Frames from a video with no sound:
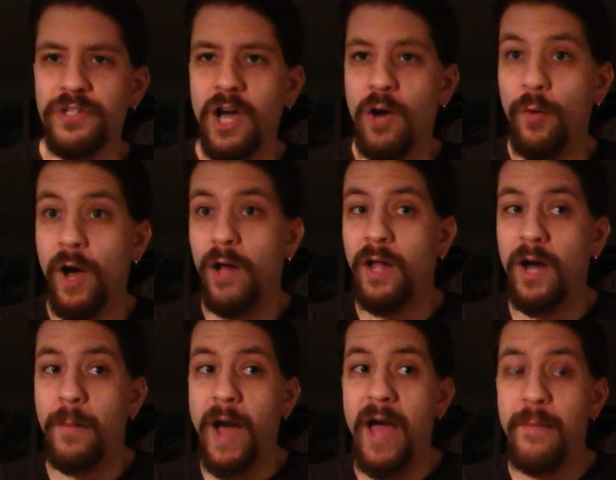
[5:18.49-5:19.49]
Uh, well,
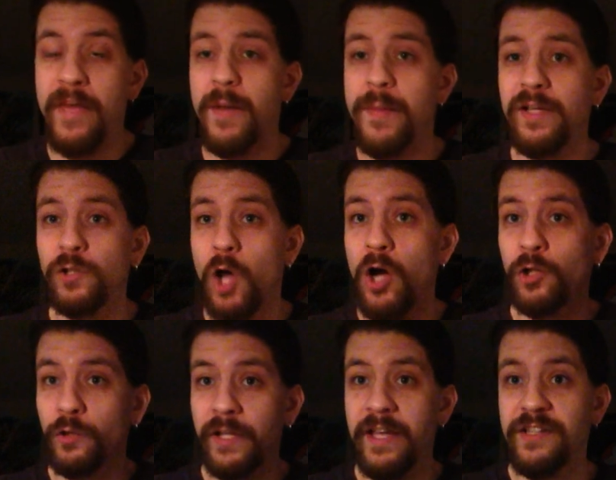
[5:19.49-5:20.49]
um, I made a big
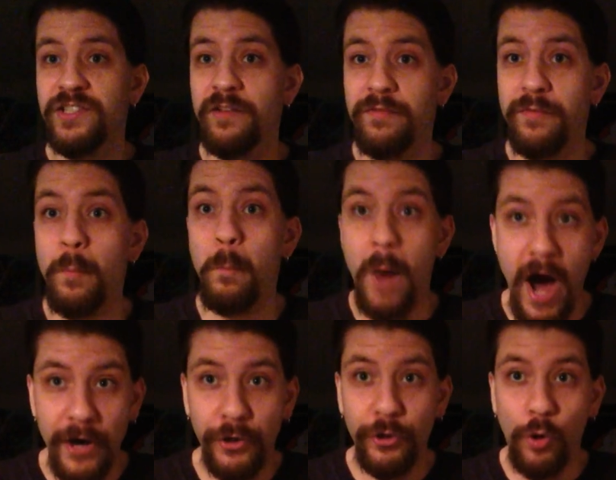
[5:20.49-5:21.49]
long list of
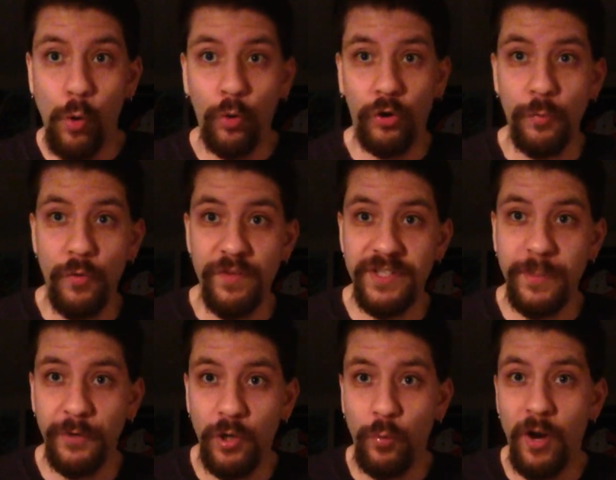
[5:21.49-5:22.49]
modern horror movies that
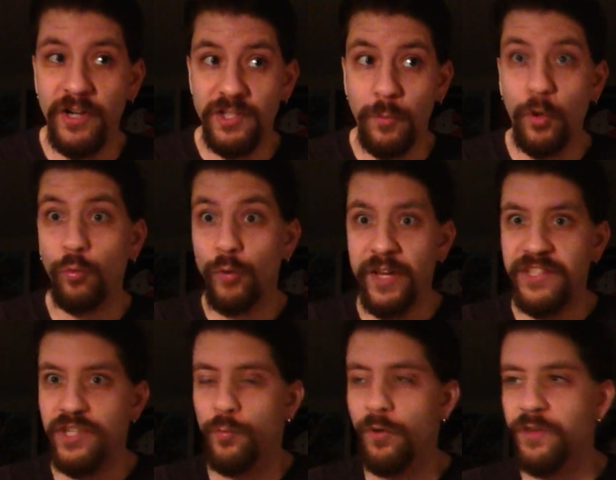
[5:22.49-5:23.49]
I'm going to watch, the more
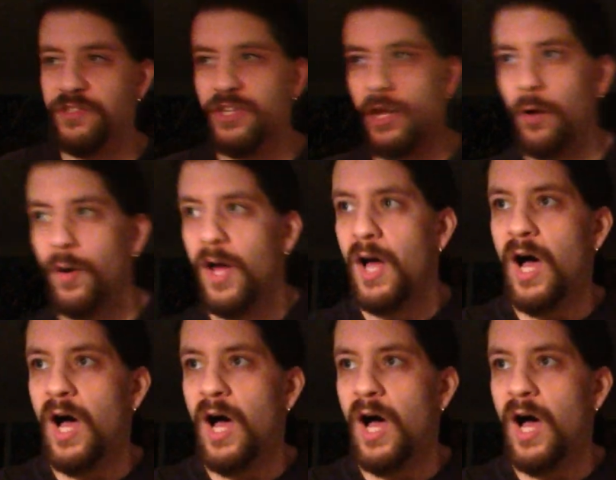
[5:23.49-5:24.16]
recent ones, you know.